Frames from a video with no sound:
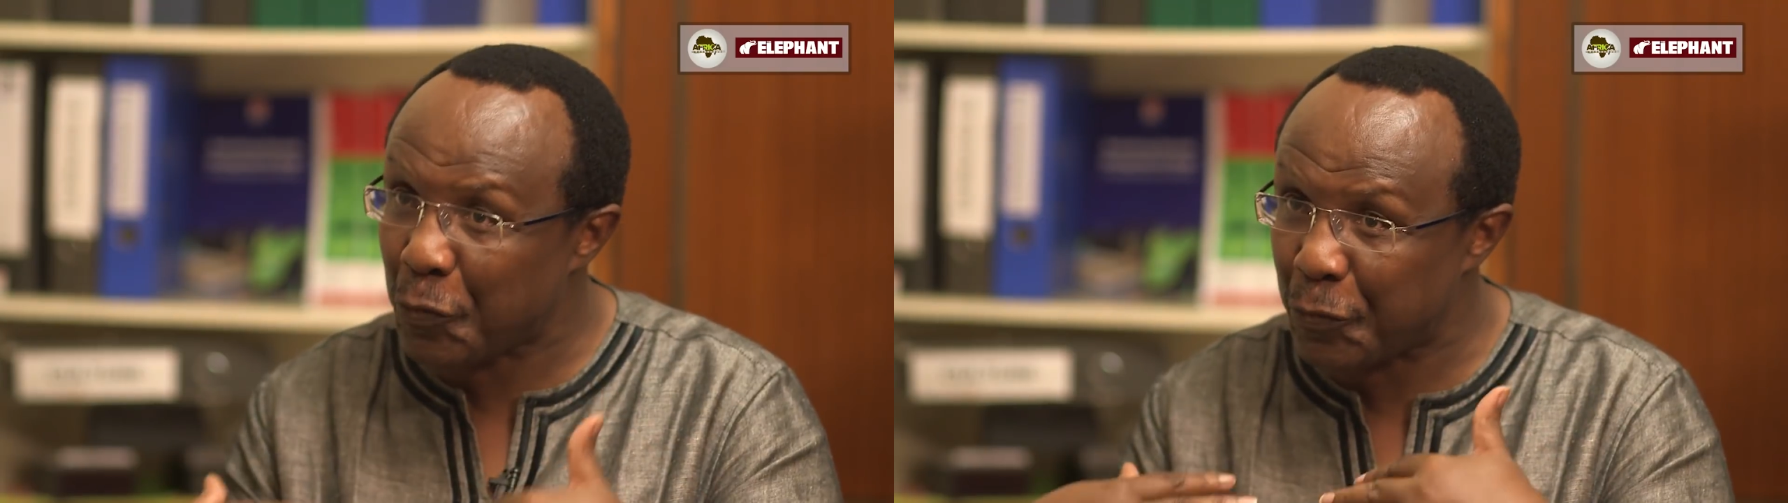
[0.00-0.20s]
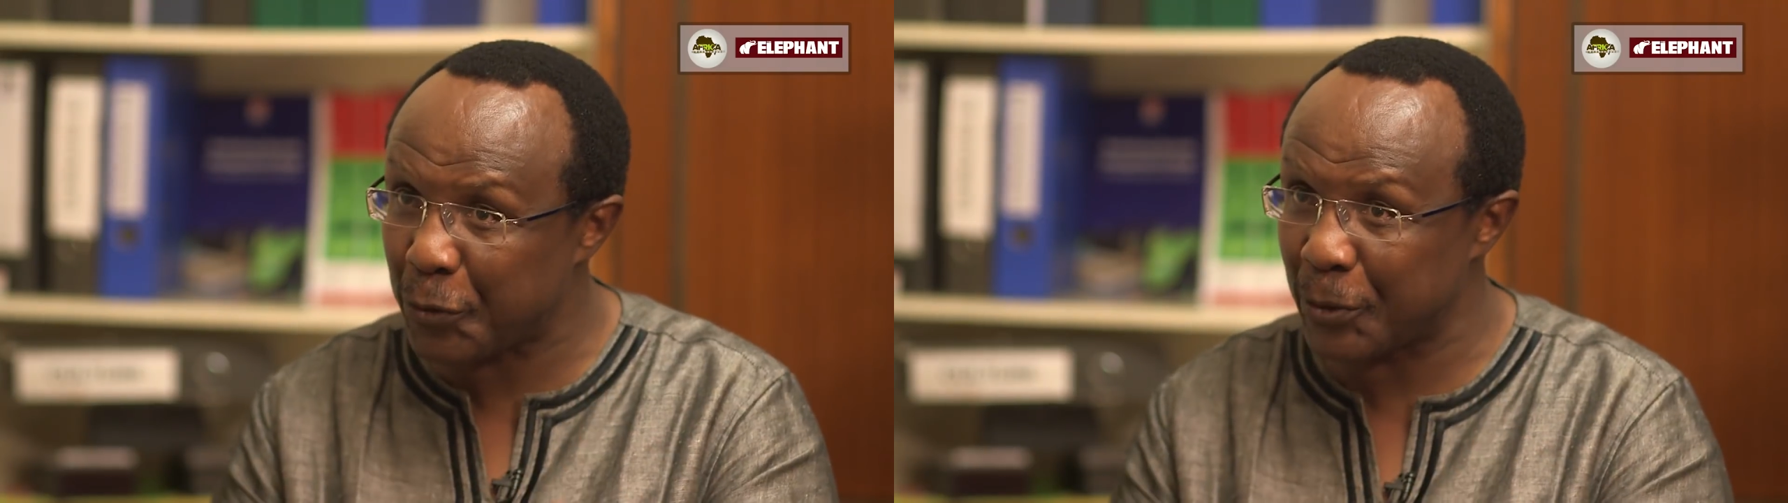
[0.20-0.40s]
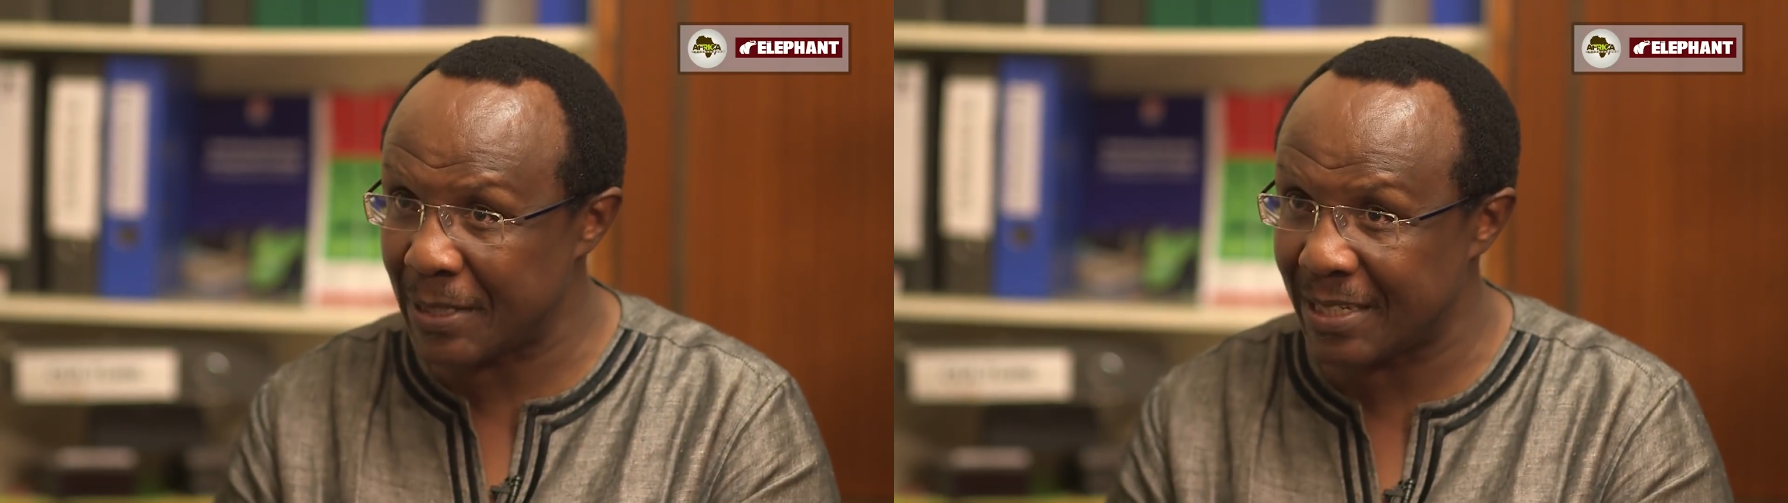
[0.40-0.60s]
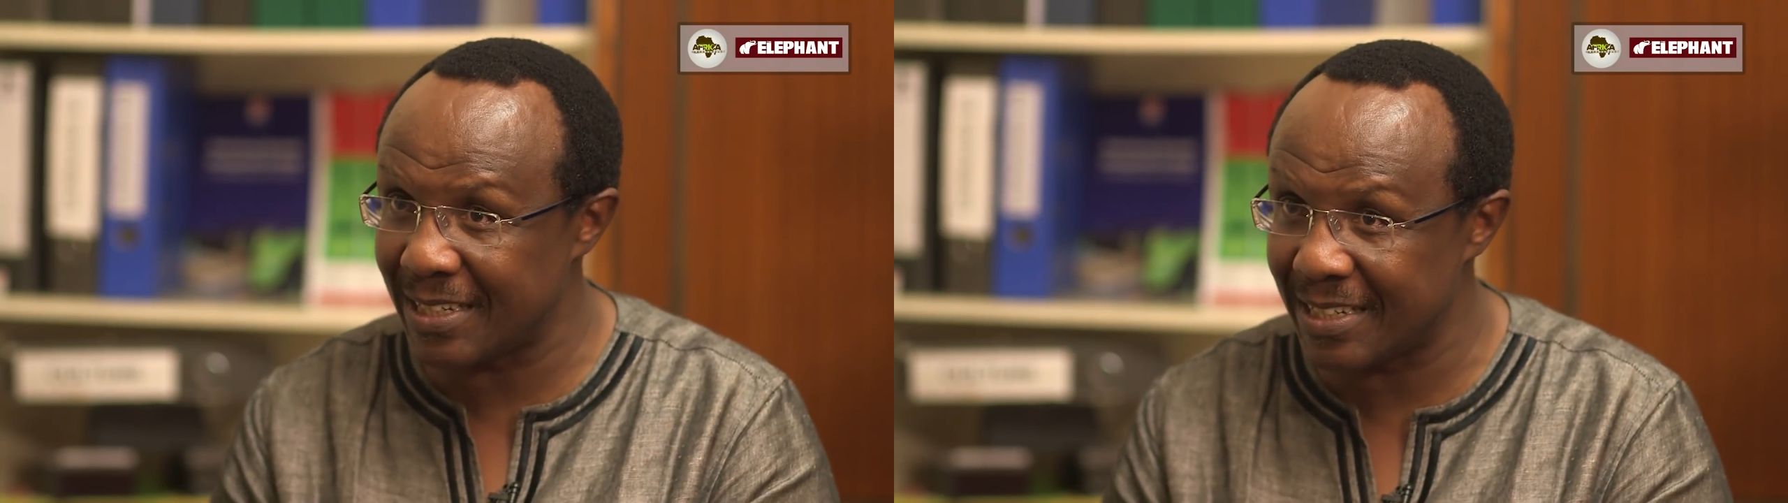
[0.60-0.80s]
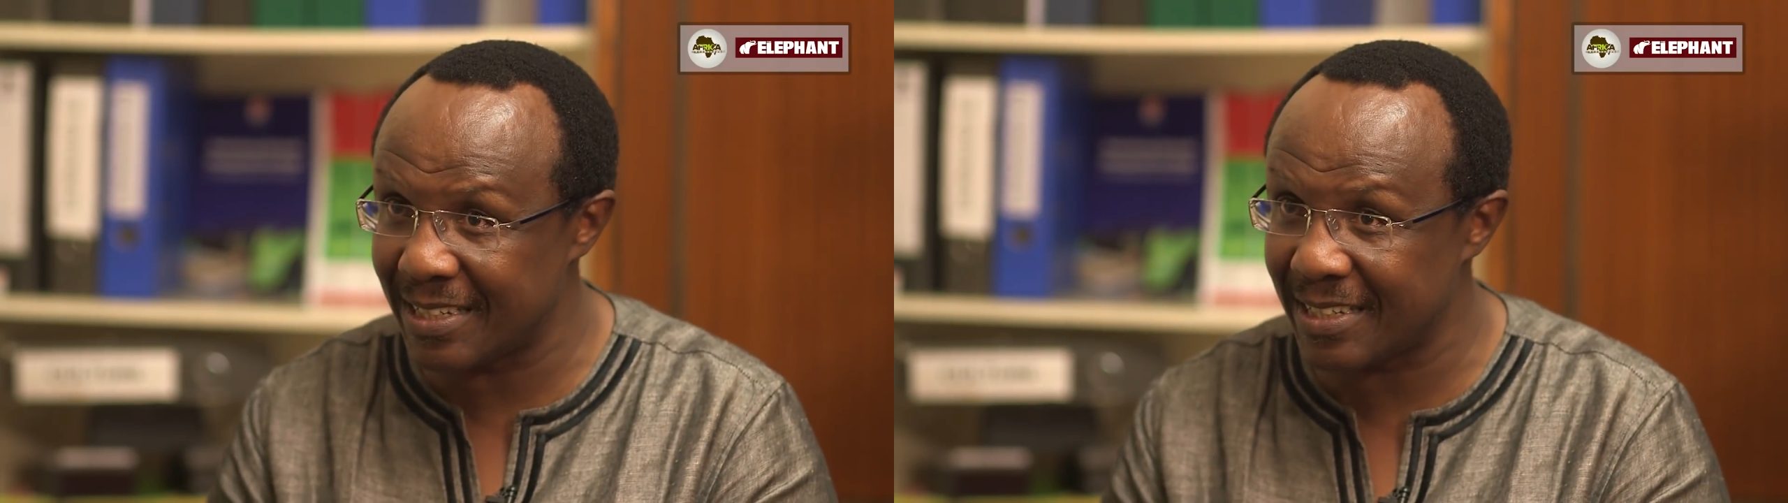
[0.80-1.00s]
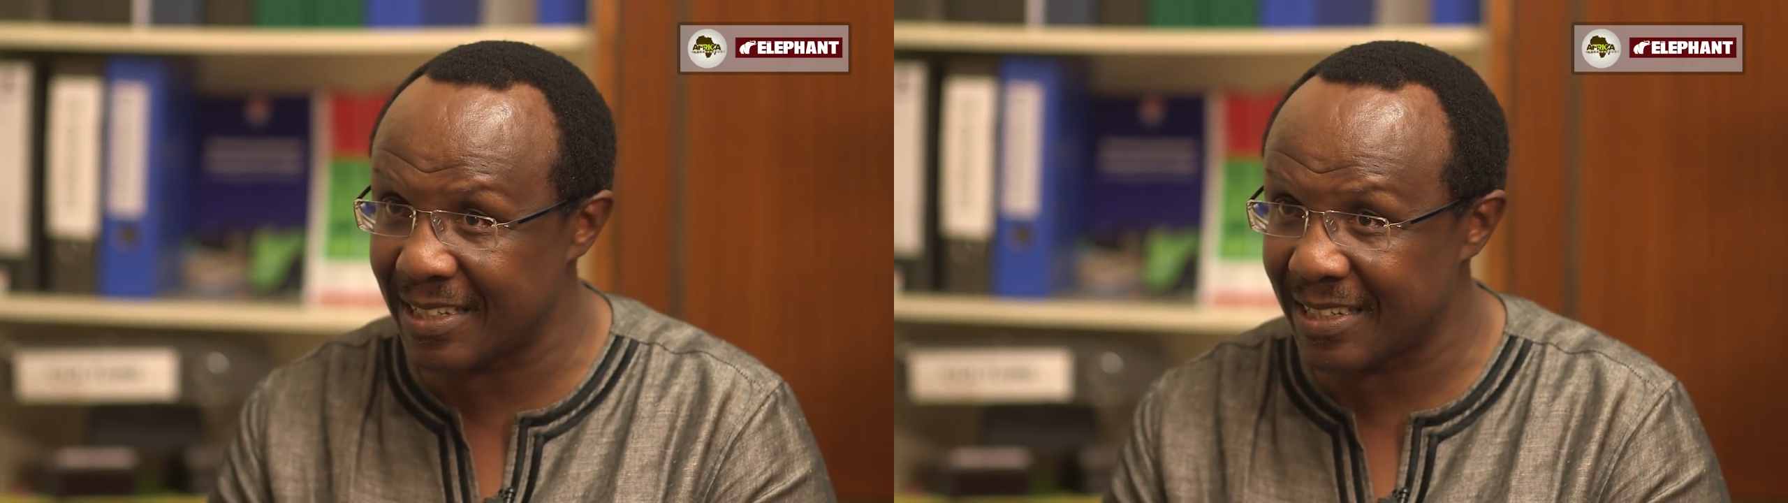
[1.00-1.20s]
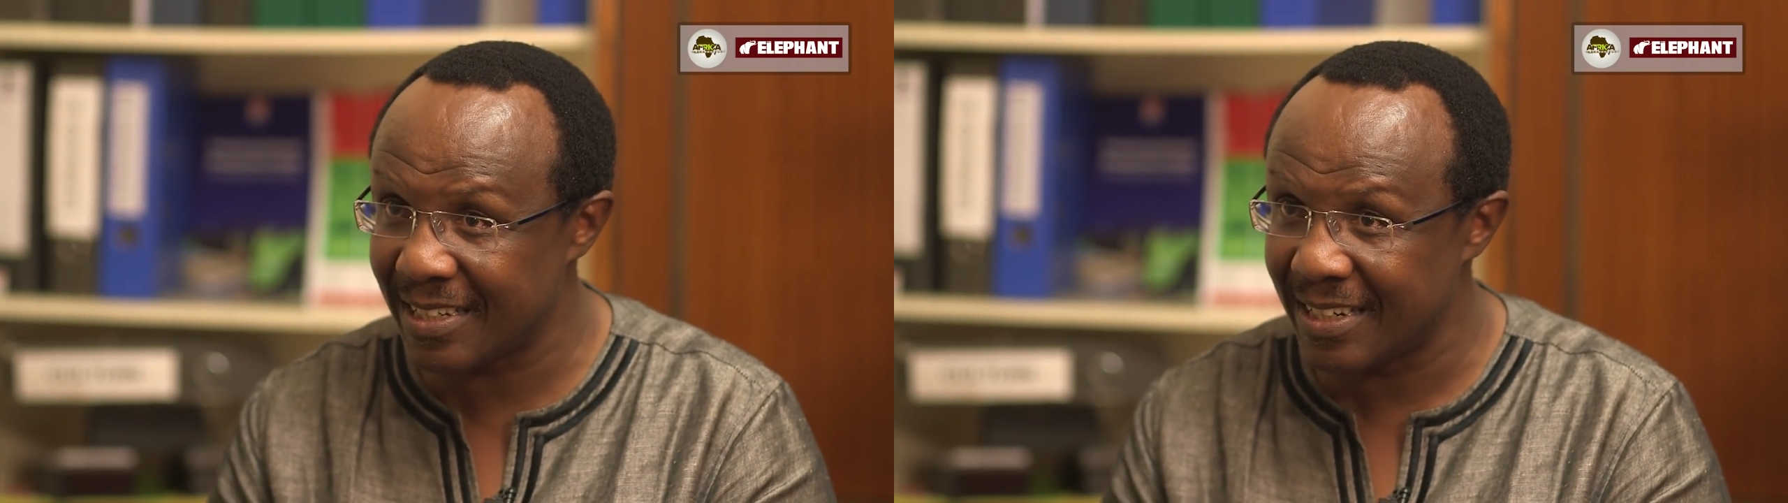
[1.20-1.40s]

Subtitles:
forces